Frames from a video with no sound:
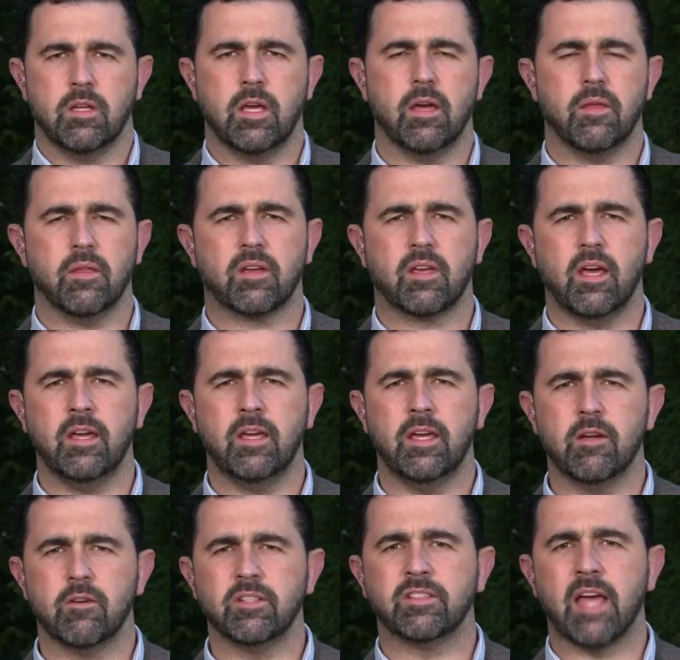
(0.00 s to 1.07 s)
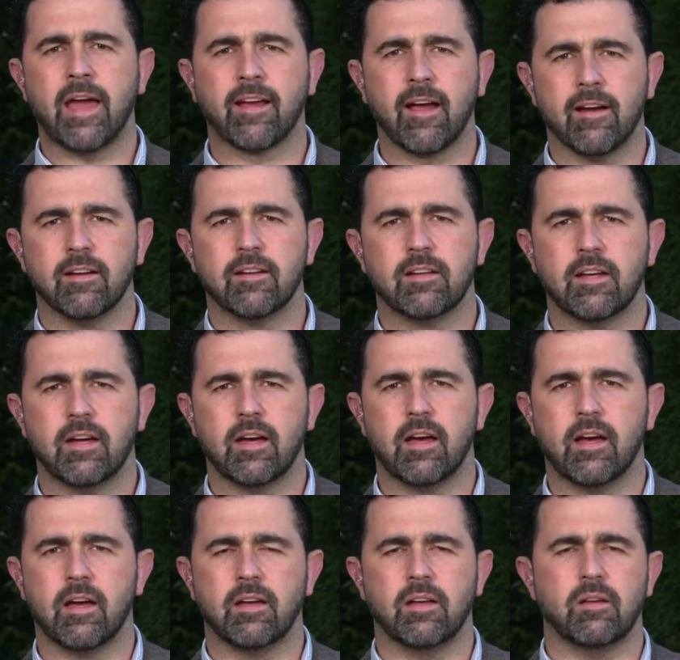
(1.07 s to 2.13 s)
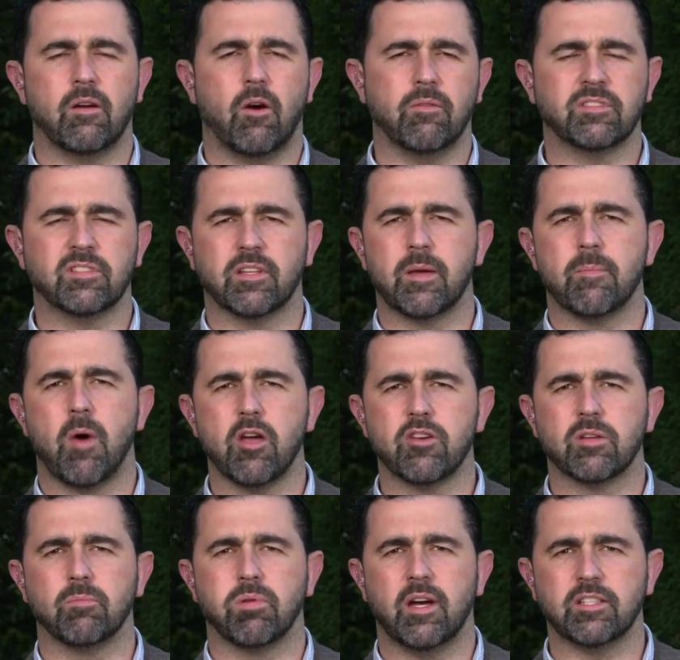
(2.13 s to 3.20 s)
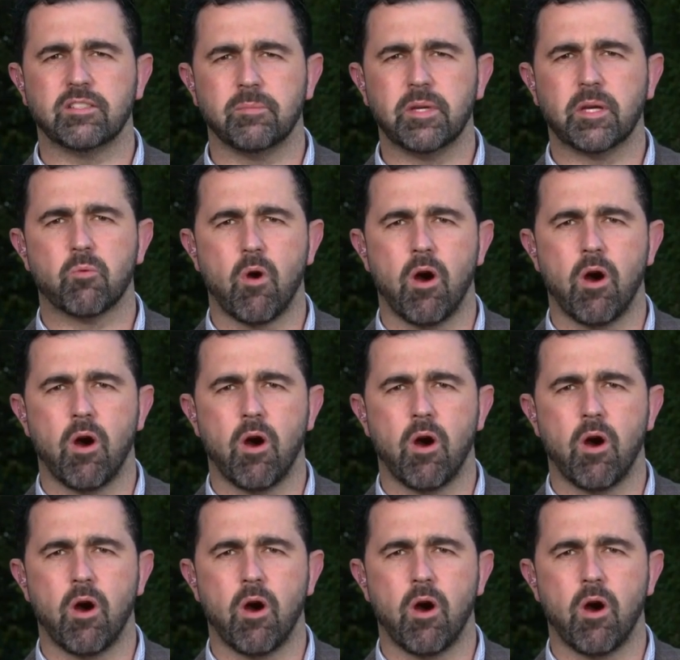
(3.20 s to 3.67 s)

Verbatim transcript: Yeah, the key here is anger. Uh, obviously, emotion plays a big